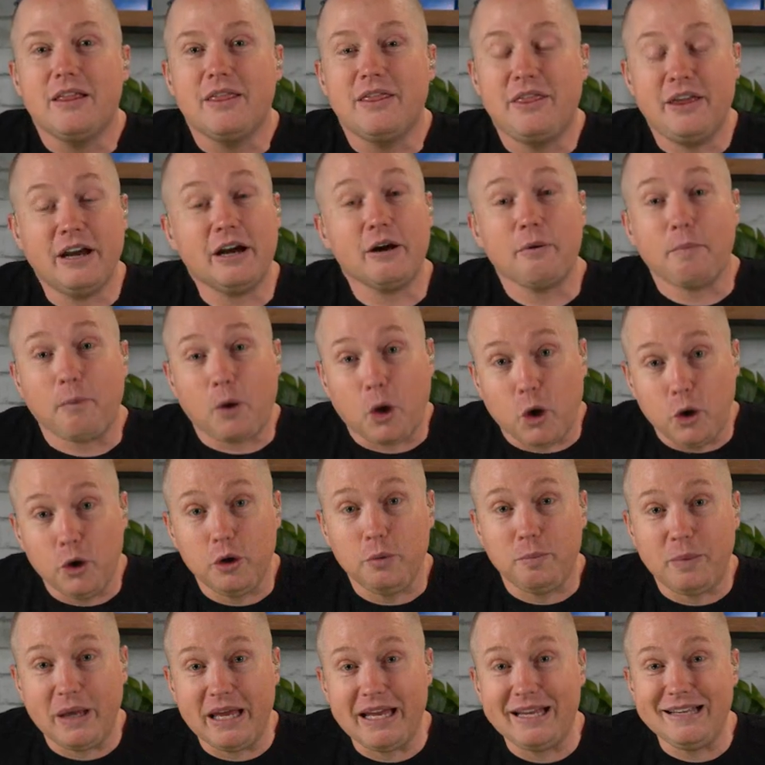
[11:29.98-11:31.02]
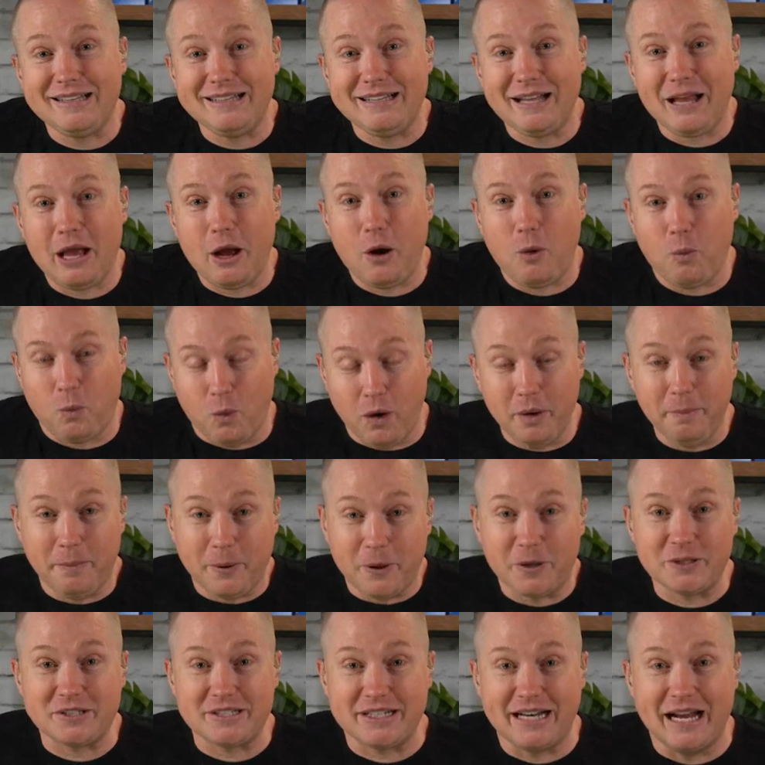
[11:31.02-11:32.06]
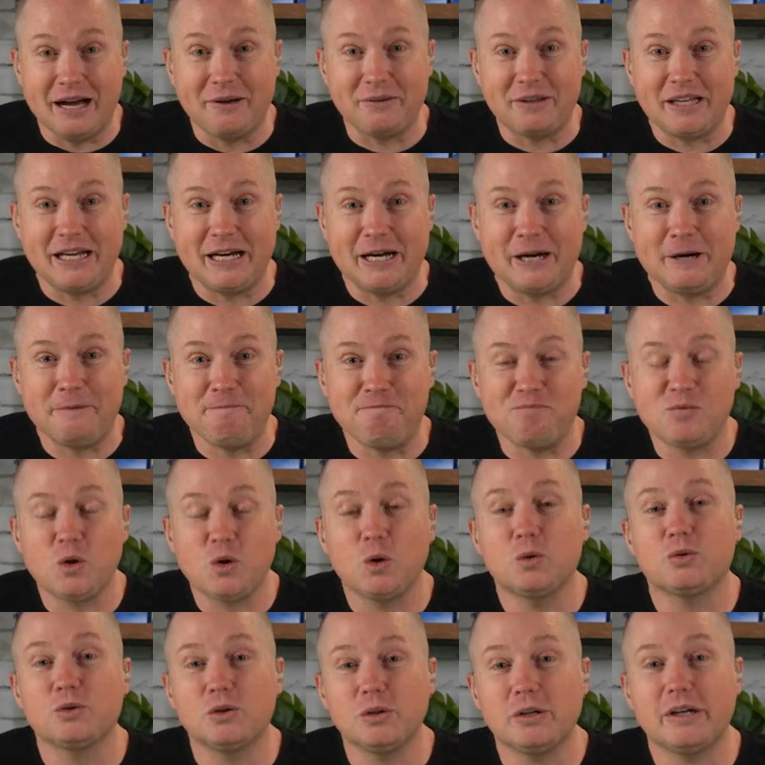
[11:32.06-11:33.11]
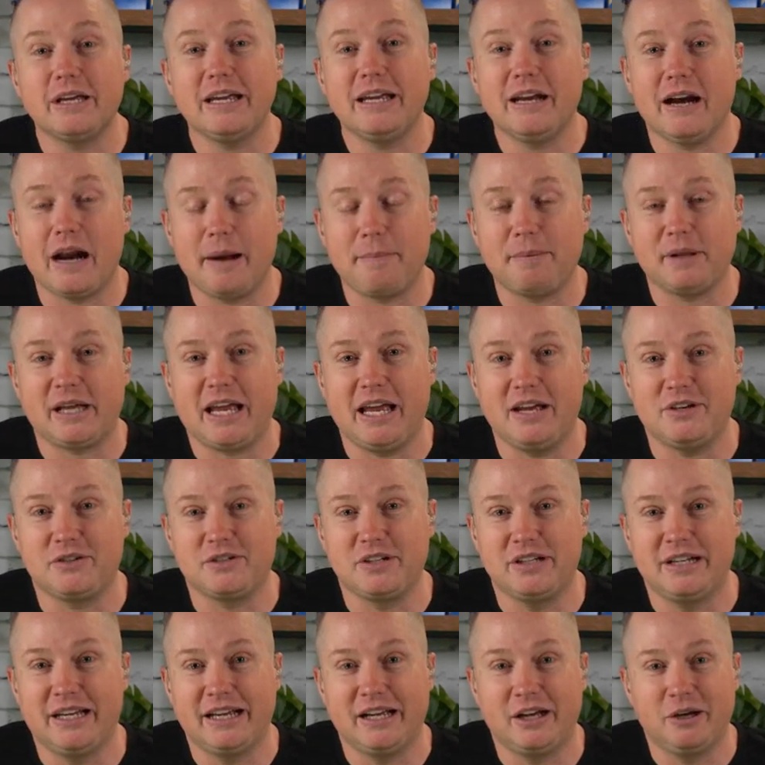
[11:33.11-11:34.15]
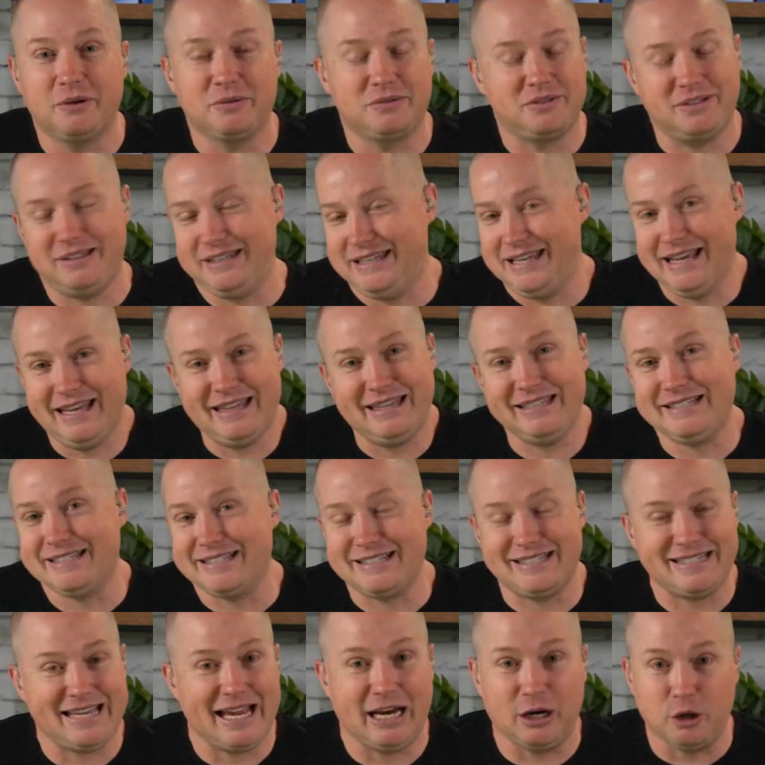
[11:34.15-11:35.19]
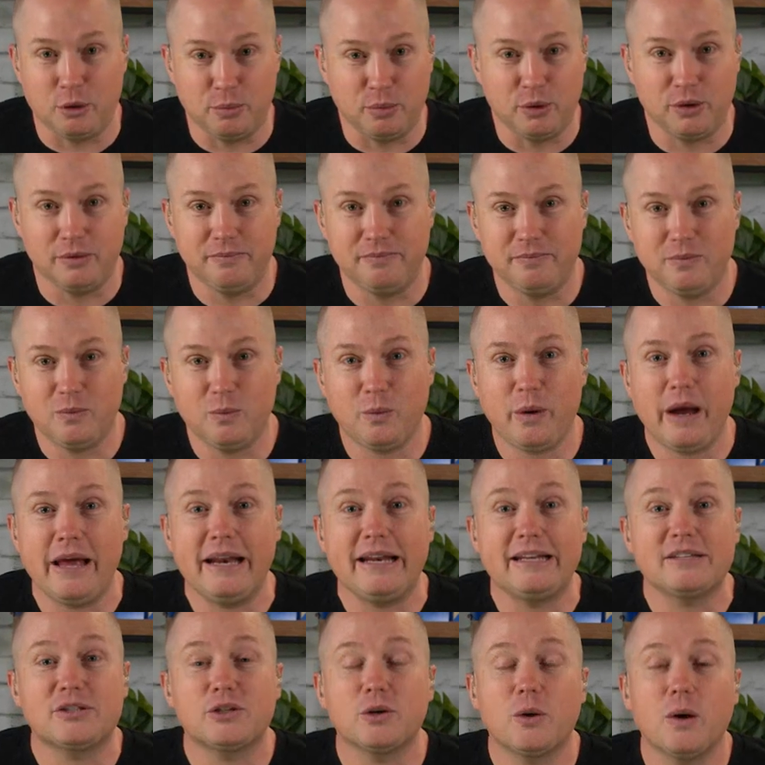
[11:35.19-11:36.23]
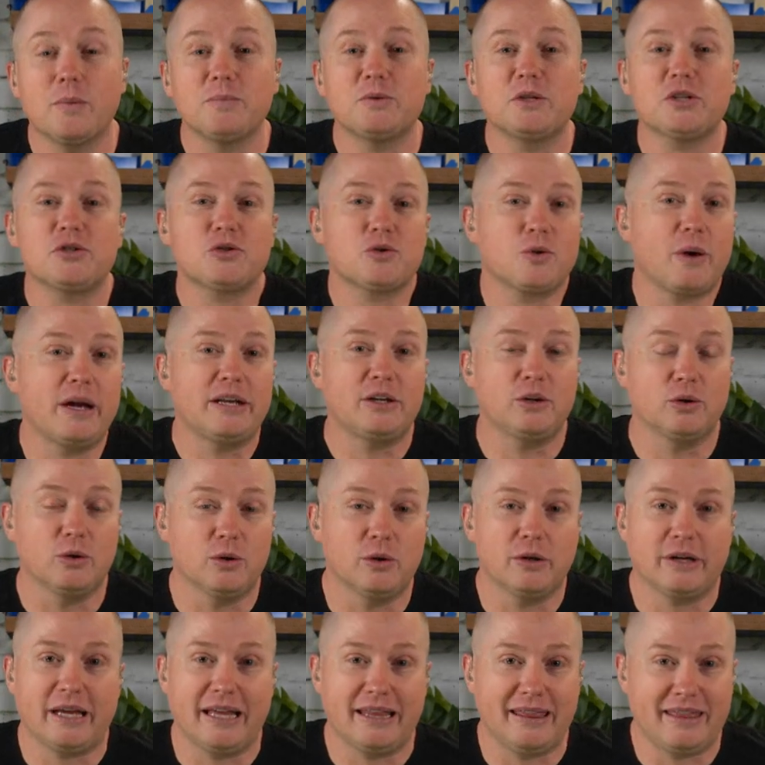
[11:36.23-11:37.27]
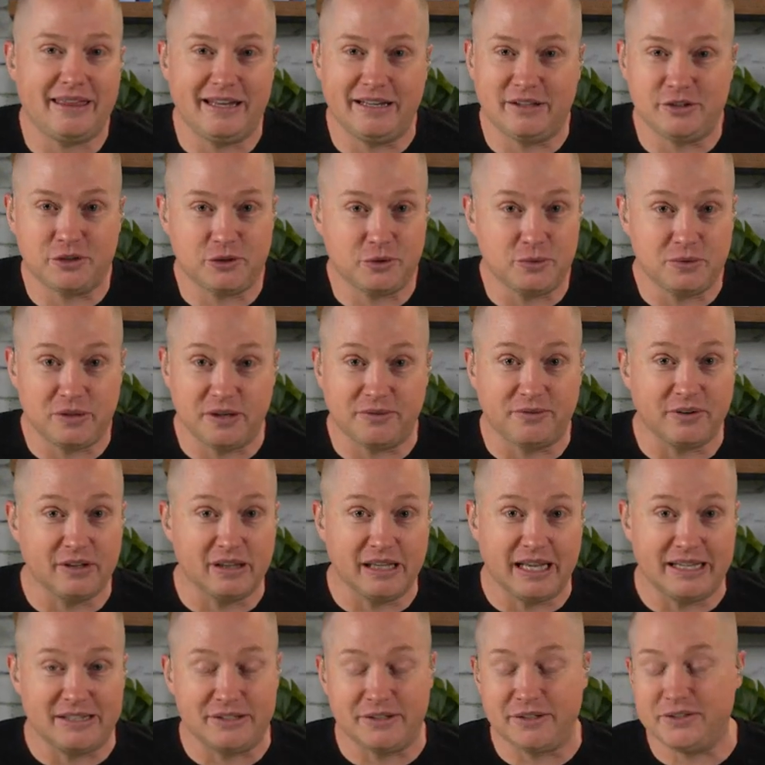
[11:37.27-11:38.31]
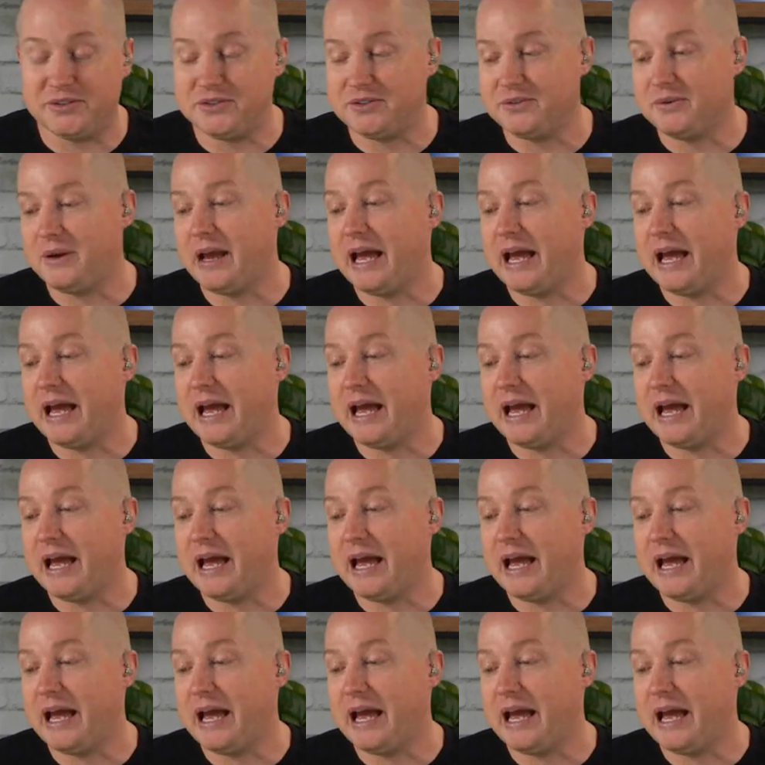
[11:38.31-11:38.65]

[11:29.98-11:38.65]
there could be one person out there who's looking at your application and goes, yeah, this is terrible, right? And so I'm just trying to look at things through different lenses